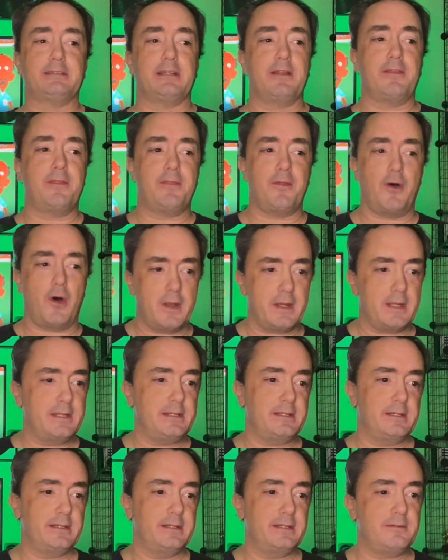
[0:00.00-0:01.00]
I thought I
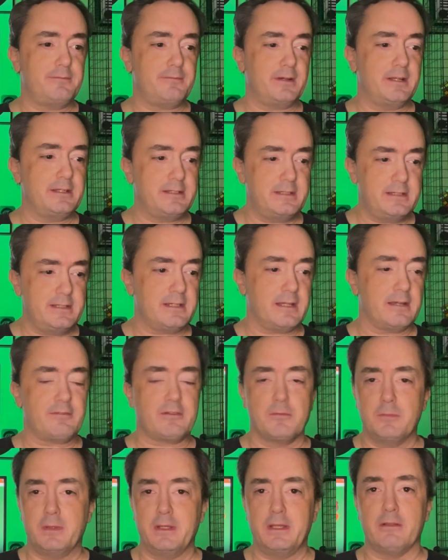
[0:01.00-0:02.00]
did. If I did, I'd
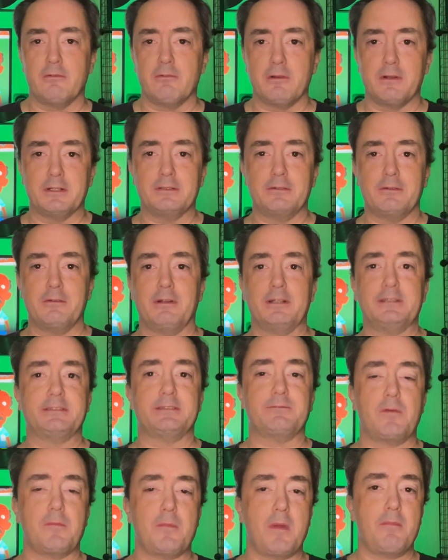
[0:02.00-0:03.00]
completely erase
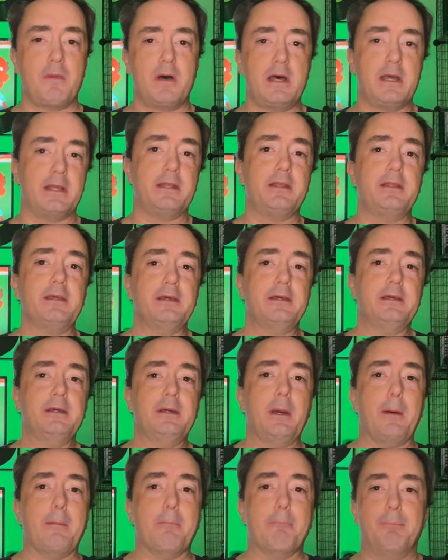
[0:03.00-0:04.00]
it from my mind.
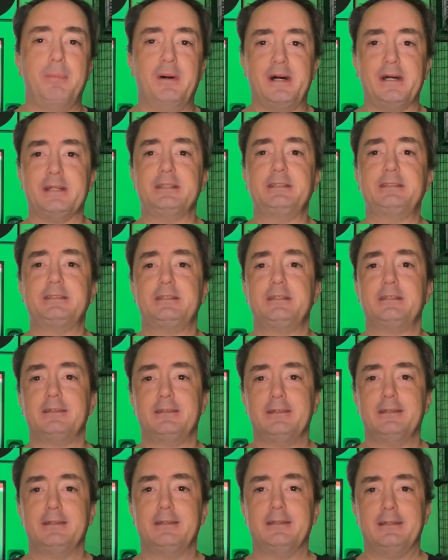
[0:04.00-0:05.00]
But,
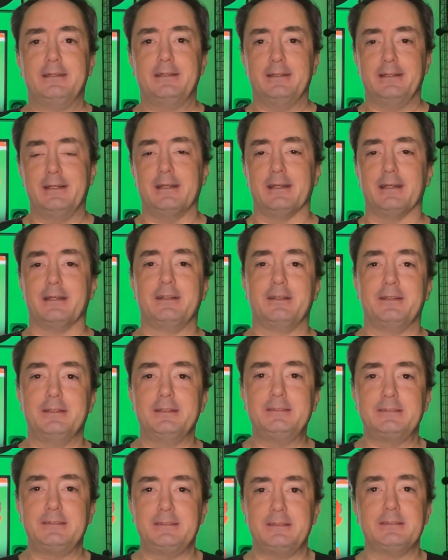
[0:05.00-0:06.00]
yeah,
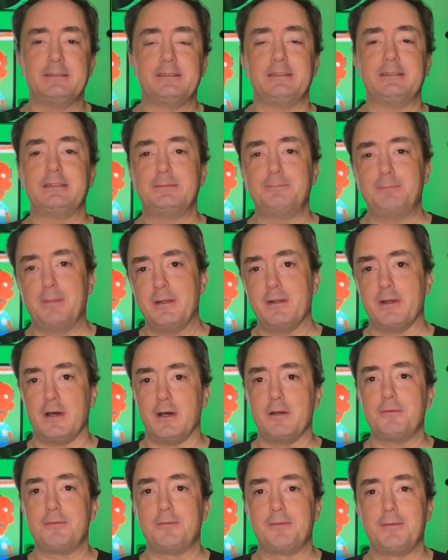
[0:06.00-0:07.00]
this is a
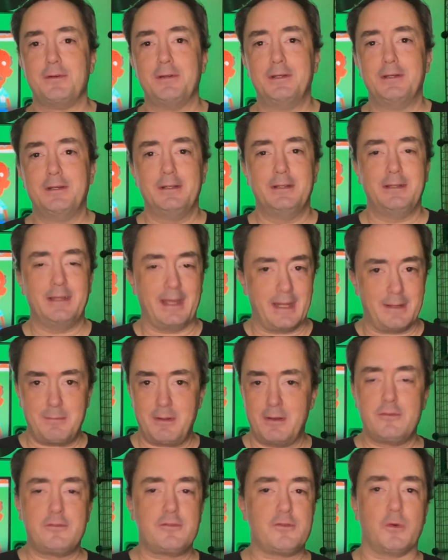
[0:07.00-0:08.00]
spin-off
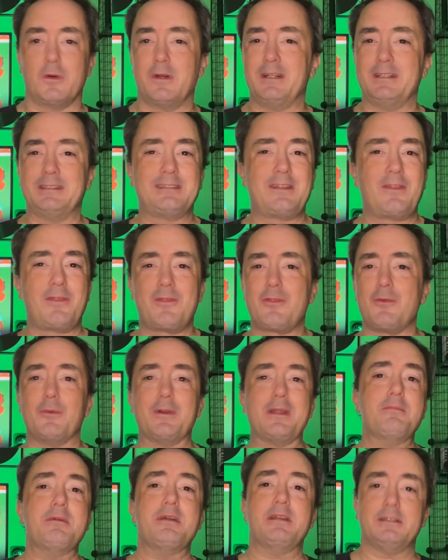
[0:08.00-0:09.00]
animated short. It's
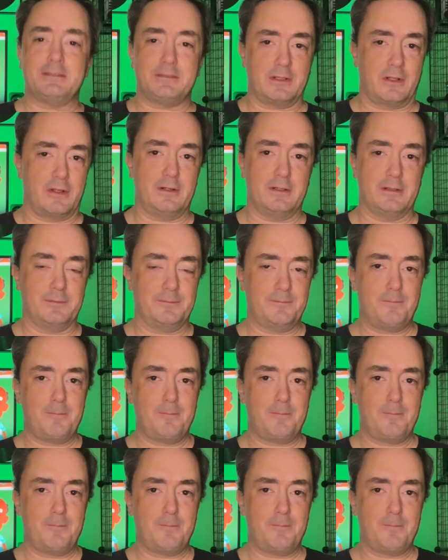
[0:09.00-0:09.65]
3 minutes long.